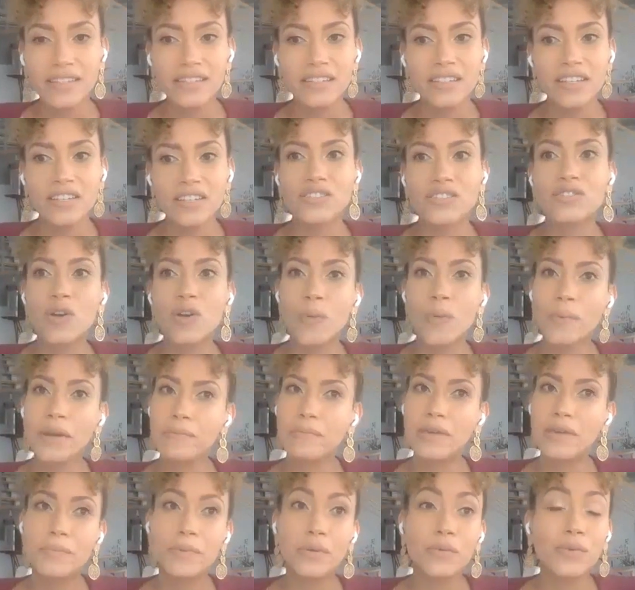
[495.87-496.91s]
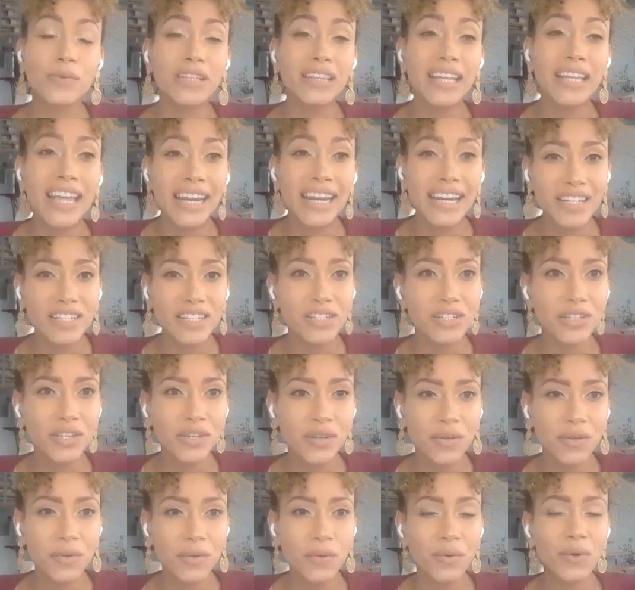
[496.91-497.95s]
just so many people relating to
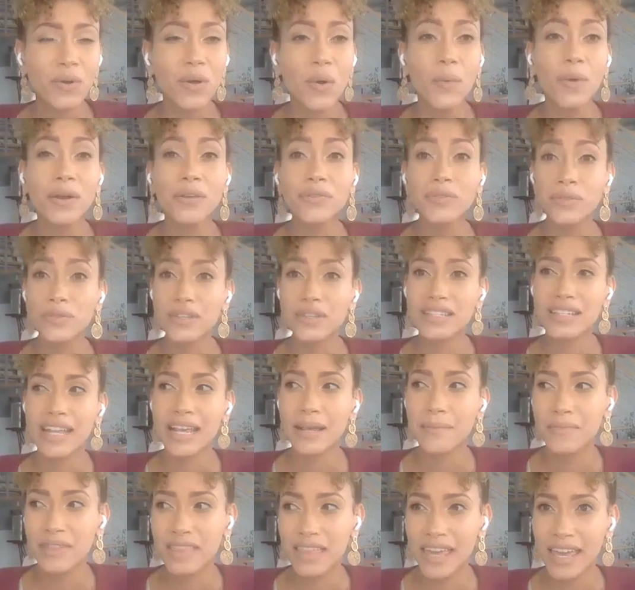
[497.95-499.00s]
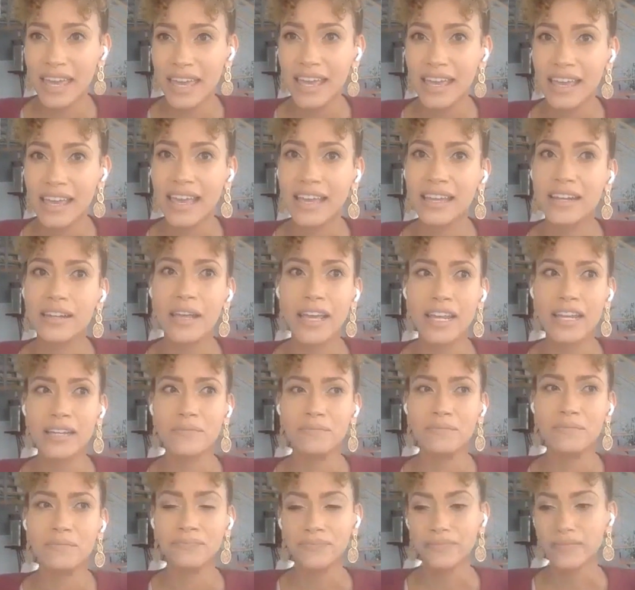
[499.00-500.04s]
you, going through the same thing, mm-hmm. and and
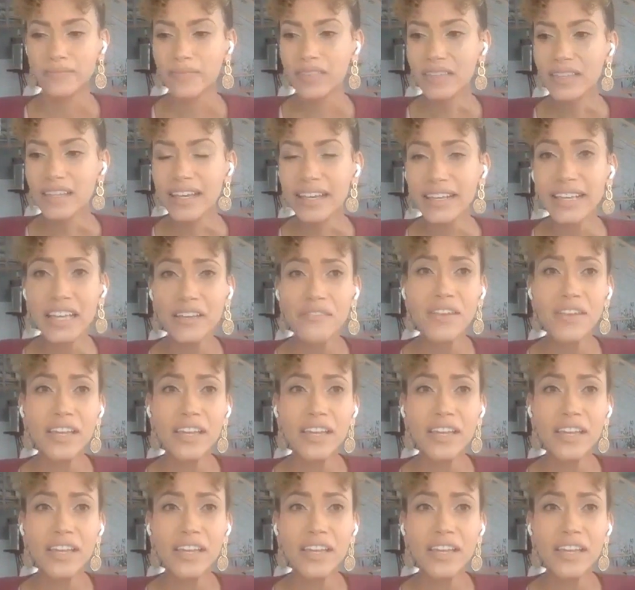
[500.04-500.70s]
giving